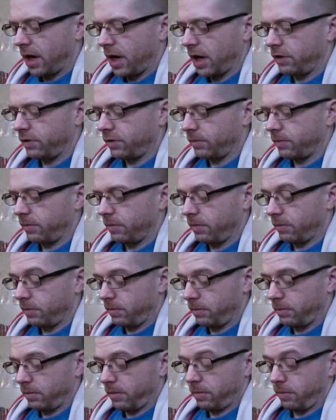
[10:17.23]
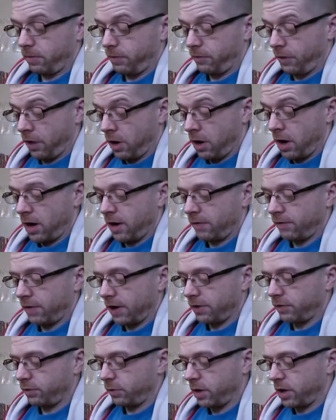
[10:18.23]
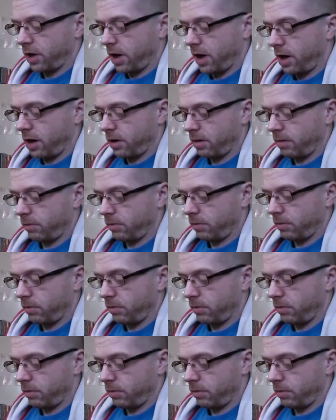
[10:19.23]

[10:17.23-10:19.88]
as five as regard